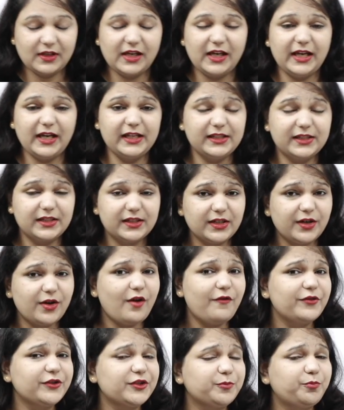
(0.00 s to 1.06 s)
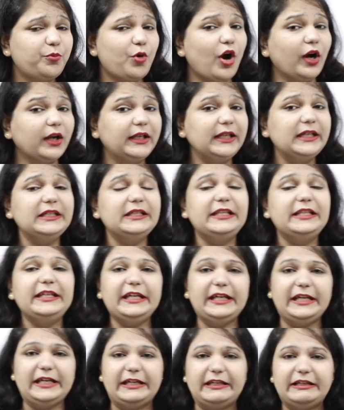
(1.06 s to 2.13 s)
Instead of spotting
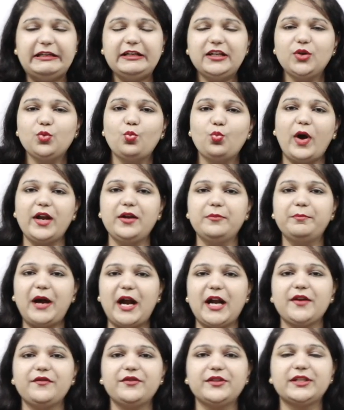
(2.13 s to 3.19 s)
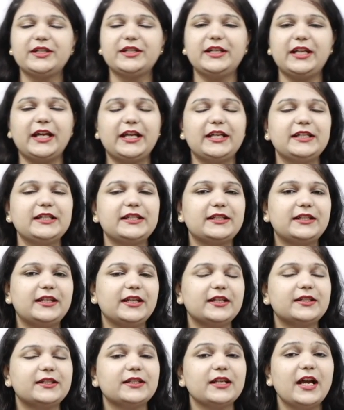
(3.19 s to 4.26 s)
the error in one part of a sentence,
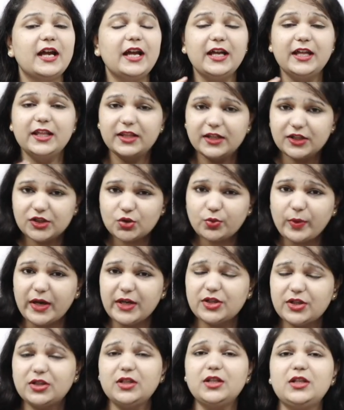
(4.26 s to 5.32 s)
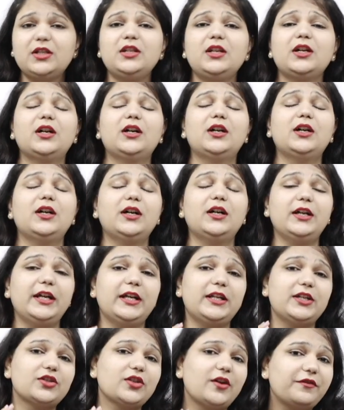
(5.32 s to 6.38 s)
this question,
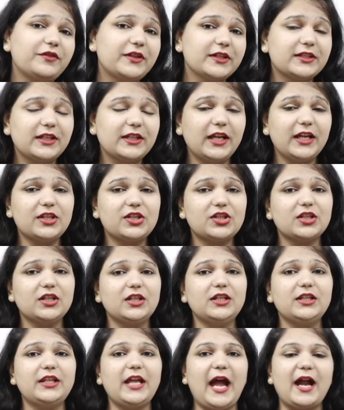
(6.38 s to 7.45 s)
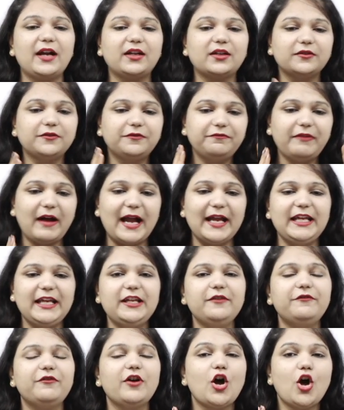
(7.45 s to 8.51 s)
it is of this nature that
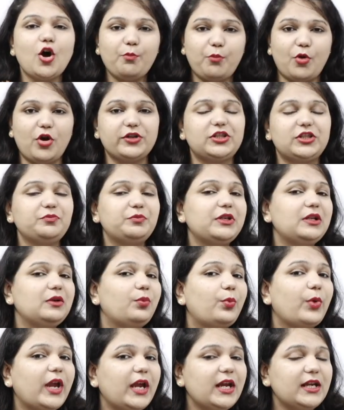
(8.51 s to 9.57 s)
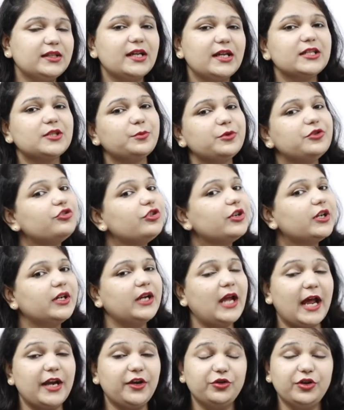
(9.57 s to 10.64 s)
5 possible ways has been written
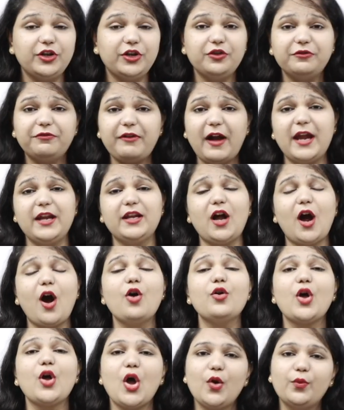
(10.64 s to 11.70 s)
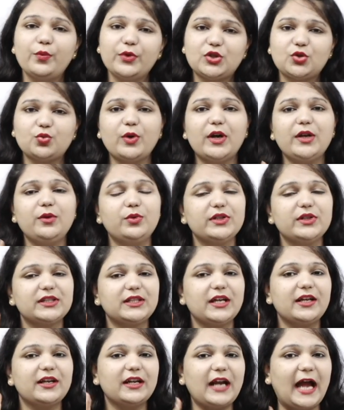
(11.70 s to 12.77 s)
and you need to find out which one is
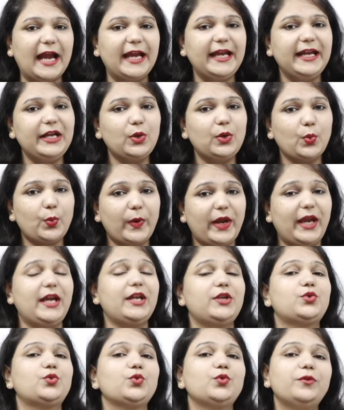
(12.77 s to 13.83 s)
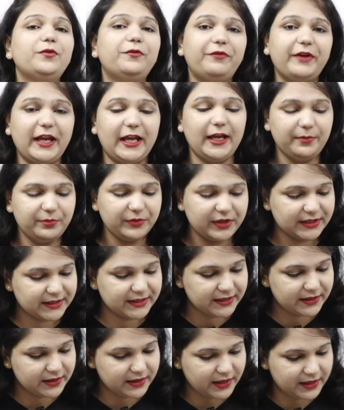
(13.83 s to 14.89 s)
the right way to frame this
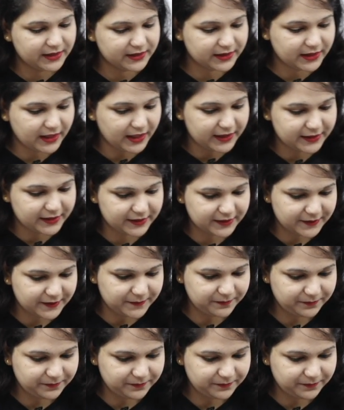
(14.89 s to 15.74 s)
sentence, guys.